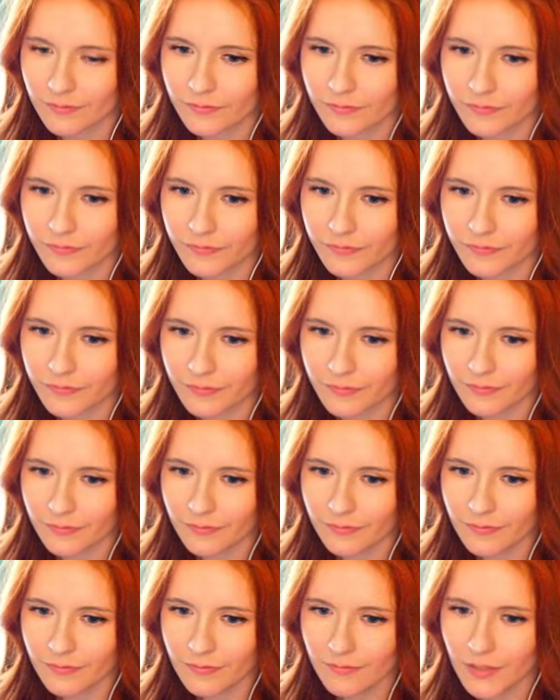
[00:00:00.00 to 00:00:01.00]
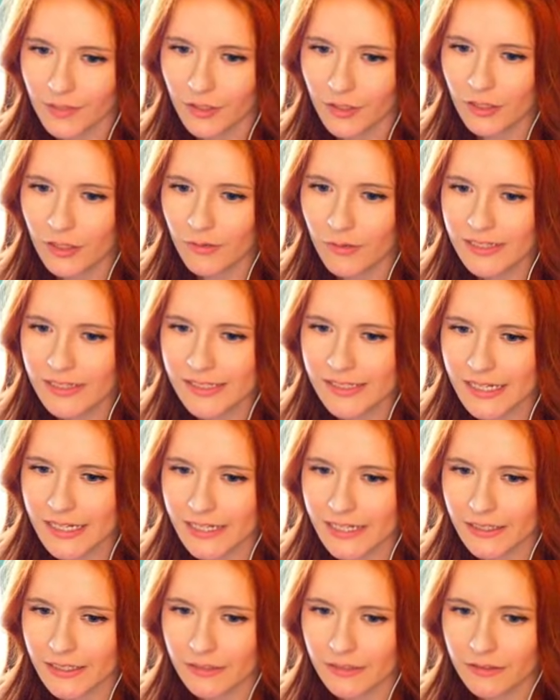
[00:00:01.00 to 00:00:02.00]
You can always
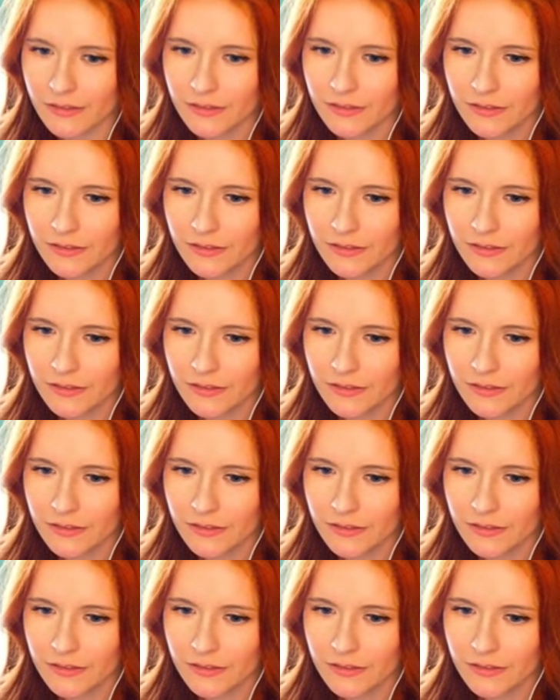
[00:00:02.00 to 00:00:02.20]
take